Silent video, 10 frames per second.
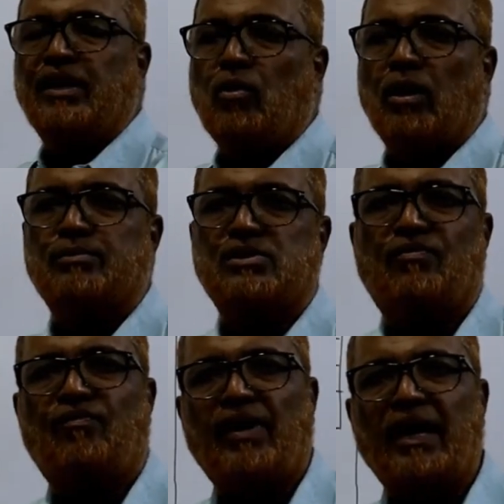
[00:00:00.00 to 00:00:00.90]
many columns?
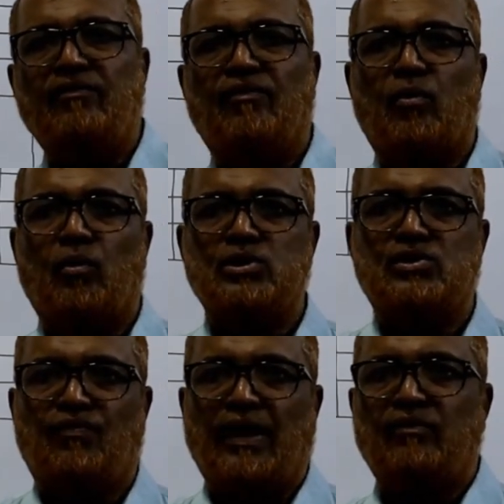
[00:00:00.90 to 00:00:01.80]
5
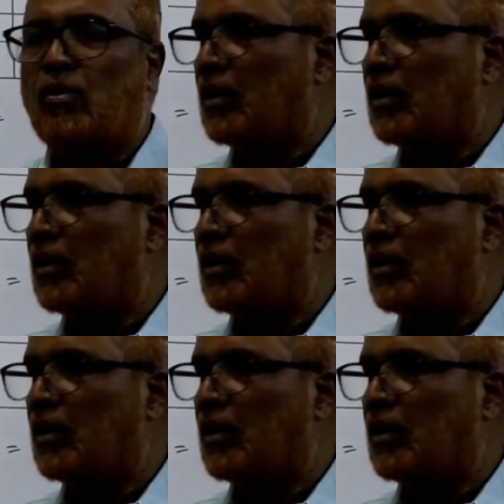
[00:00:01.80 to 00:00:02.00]
rows, 5